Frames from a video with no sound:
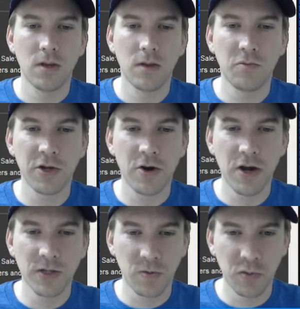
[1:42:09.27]
player
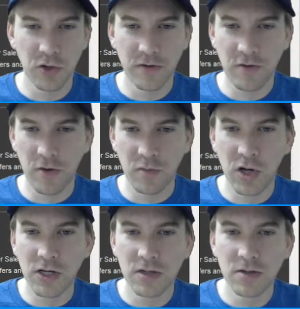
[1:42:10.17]
has a bullet for a
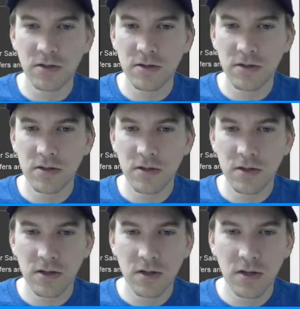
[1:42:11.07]
body,
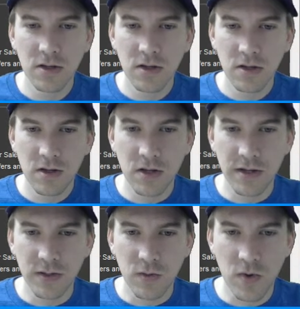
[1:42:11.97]
and
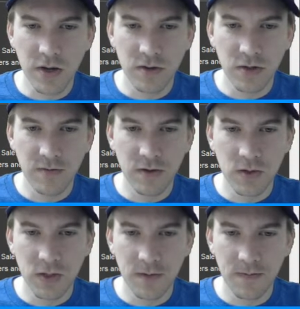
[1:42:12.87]
it's rather confusing.